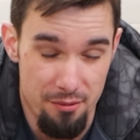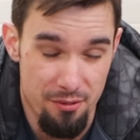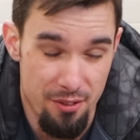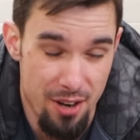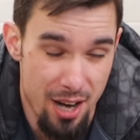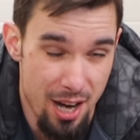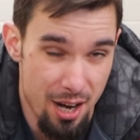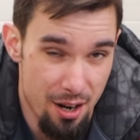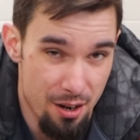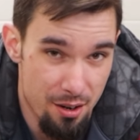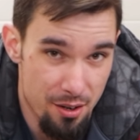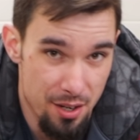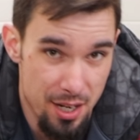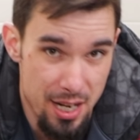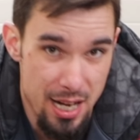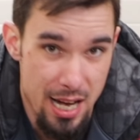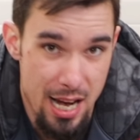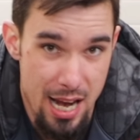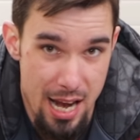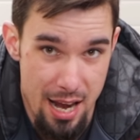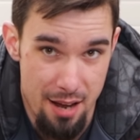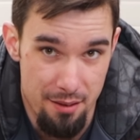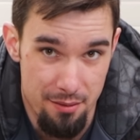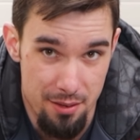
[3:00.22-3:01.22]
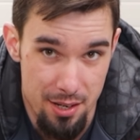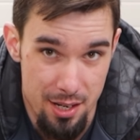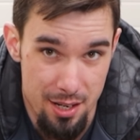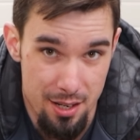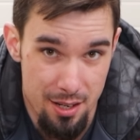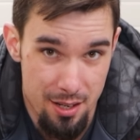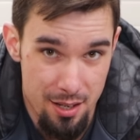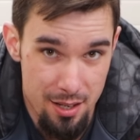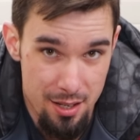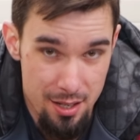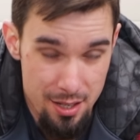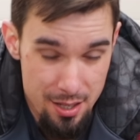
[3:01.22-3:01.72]
very heavy,
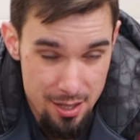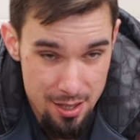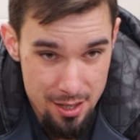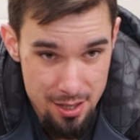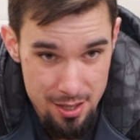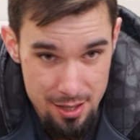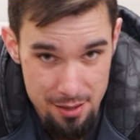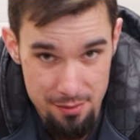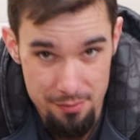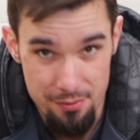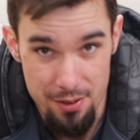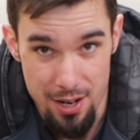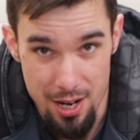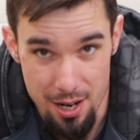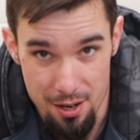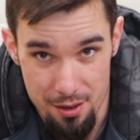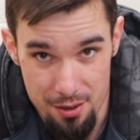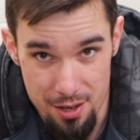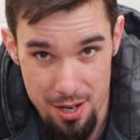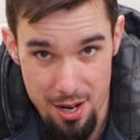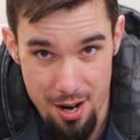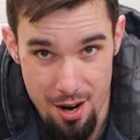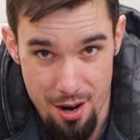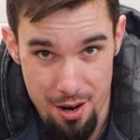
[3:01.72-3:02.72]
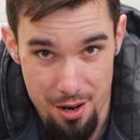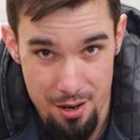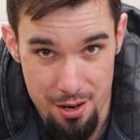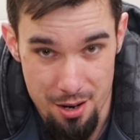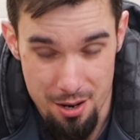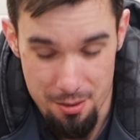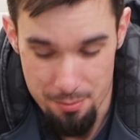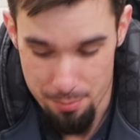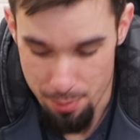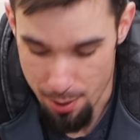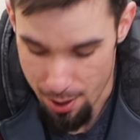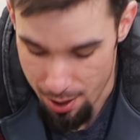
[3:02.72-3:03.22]
very hard
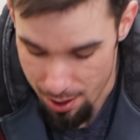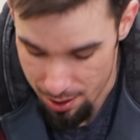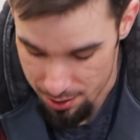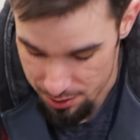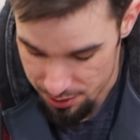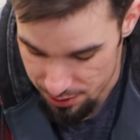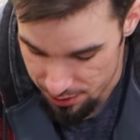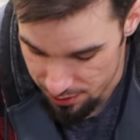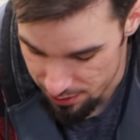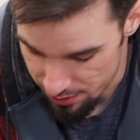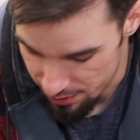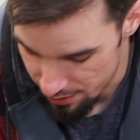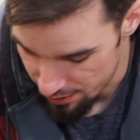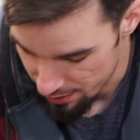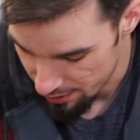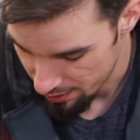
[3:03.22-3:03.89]
on parts.